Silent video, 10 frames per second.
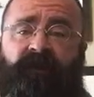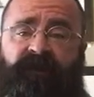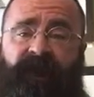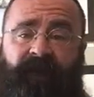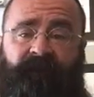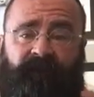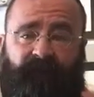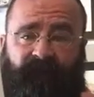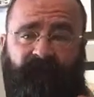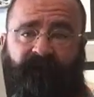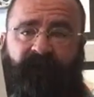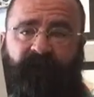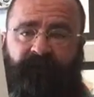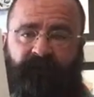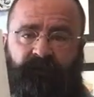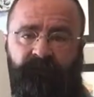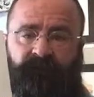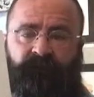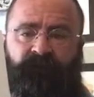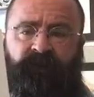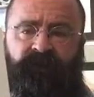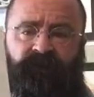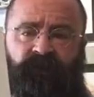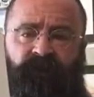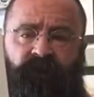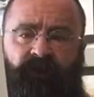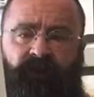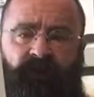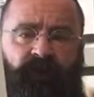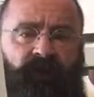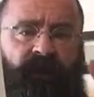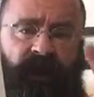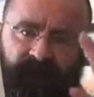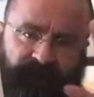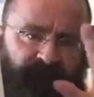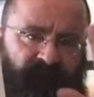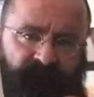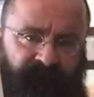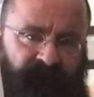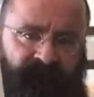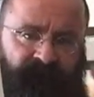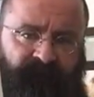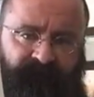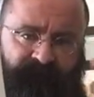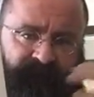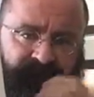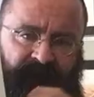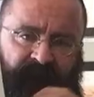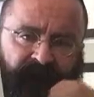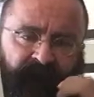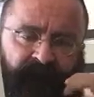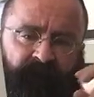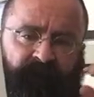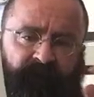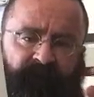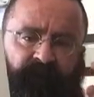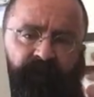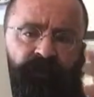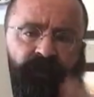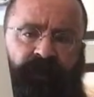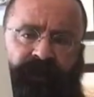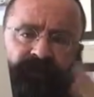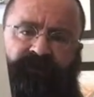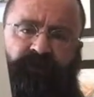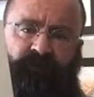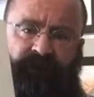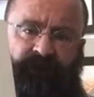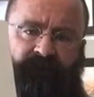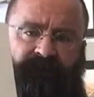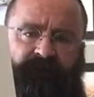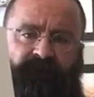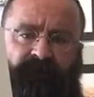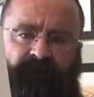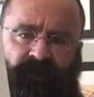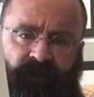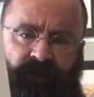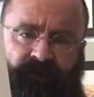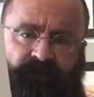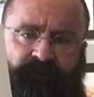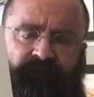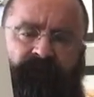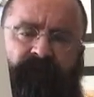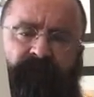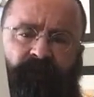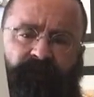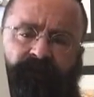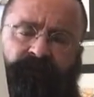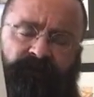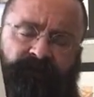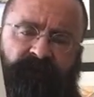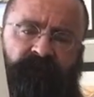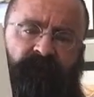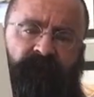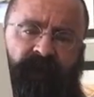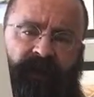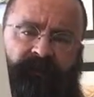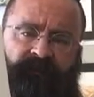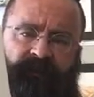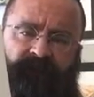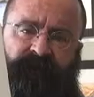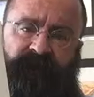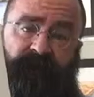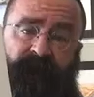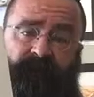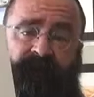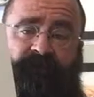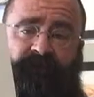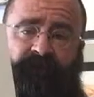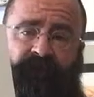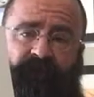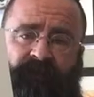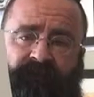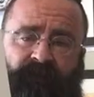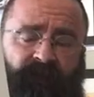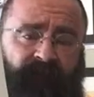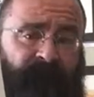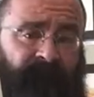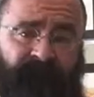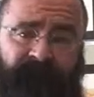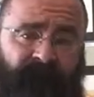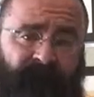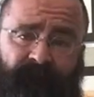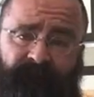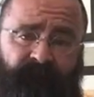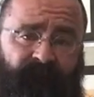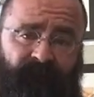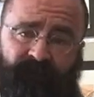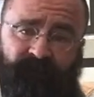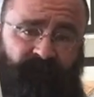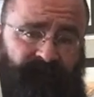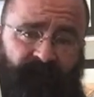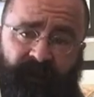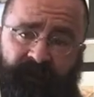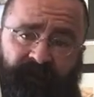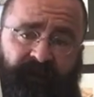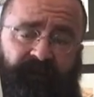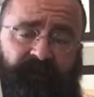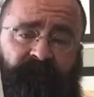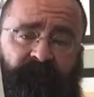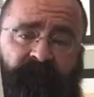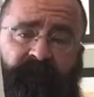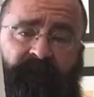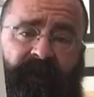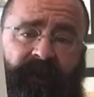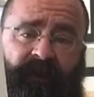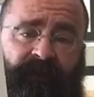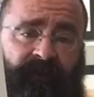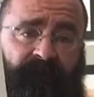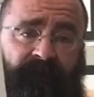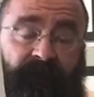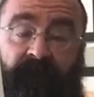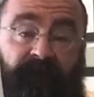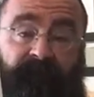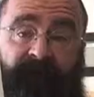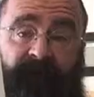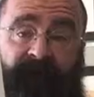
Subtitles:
but you have to find the value. So the whole concept of this is to get your lights, your middles, and your darks. And we're using simple objects like apples and pears. And I painted apples and pears for a solid year, and I loved it,